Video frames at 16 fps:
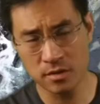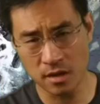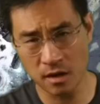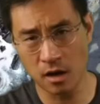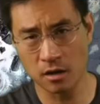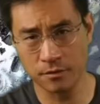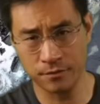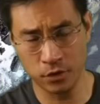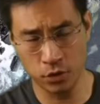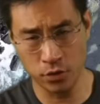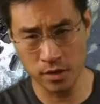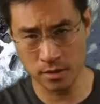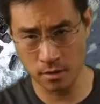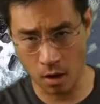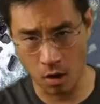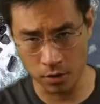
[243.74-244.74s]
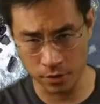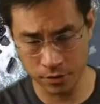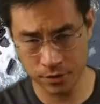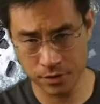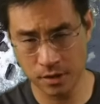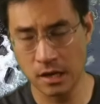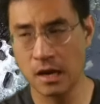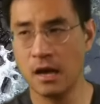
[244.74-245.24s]
a lot of US
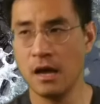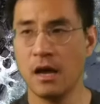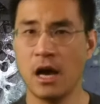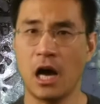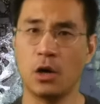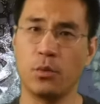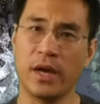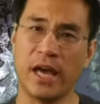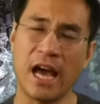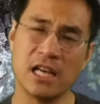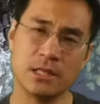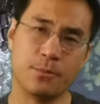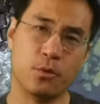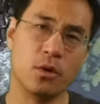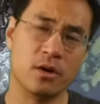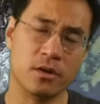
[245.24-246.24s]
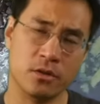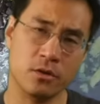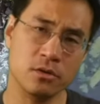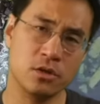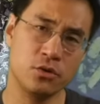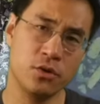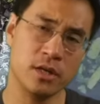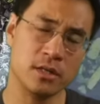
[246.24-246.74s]
dollars. And we export
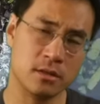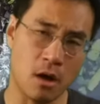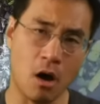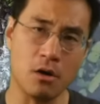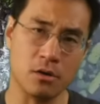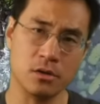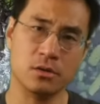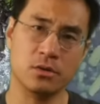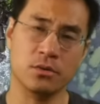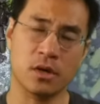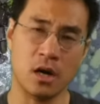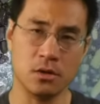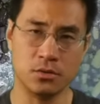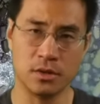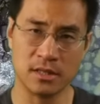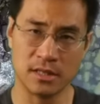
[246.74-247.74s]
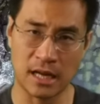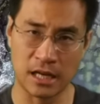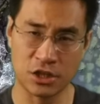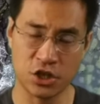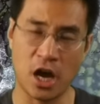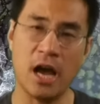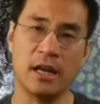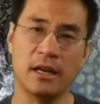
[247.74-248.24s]
those US dollars to countries like
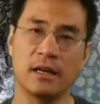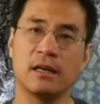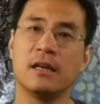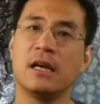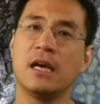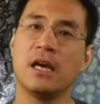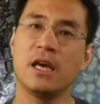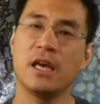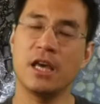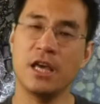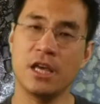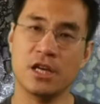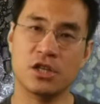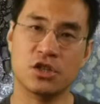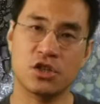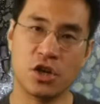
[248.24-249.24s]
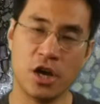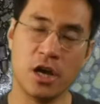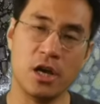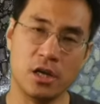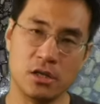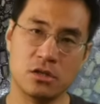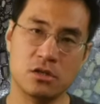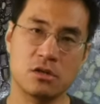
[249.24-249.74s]
China in
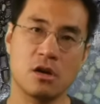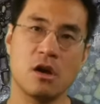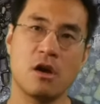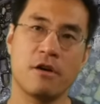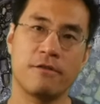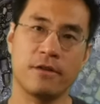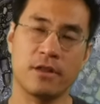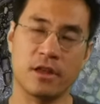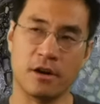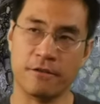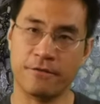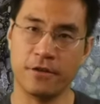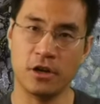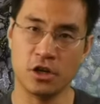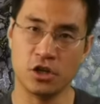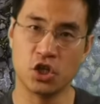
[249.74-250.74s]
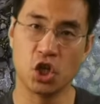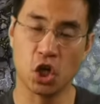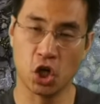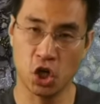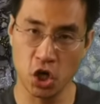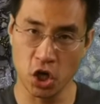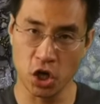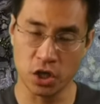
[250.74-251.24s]
exchange for their finished
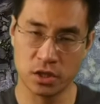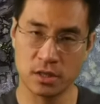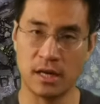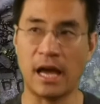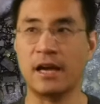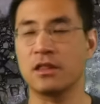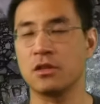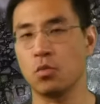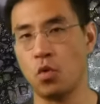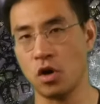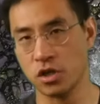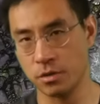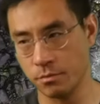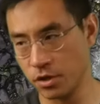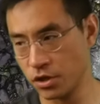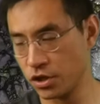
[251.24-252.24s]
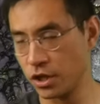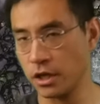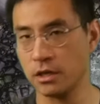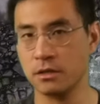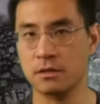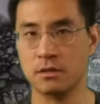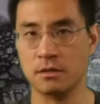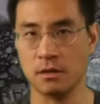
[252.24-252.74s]
goods, like the washing
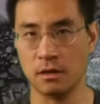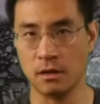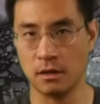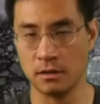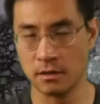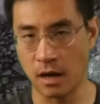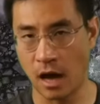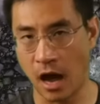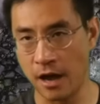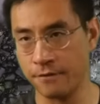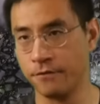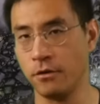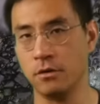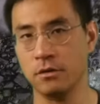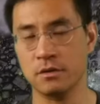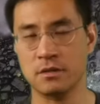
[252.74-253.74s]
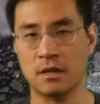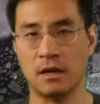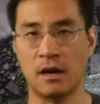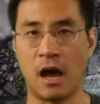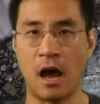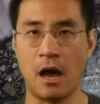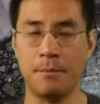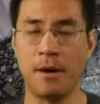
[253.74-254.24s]
machines, the iPhones, the
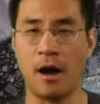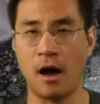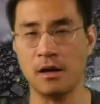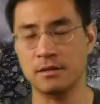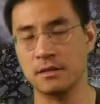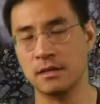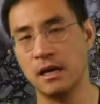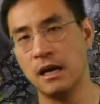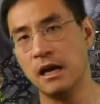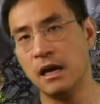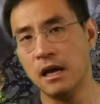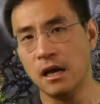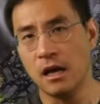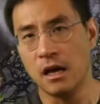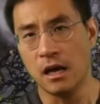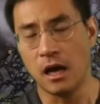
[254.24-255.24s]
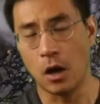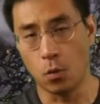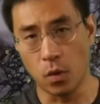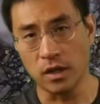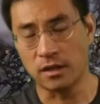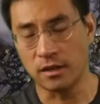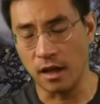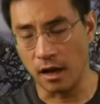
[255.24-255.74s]
iPods, and
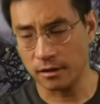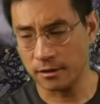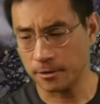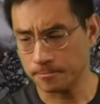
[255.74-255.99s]
whatnot.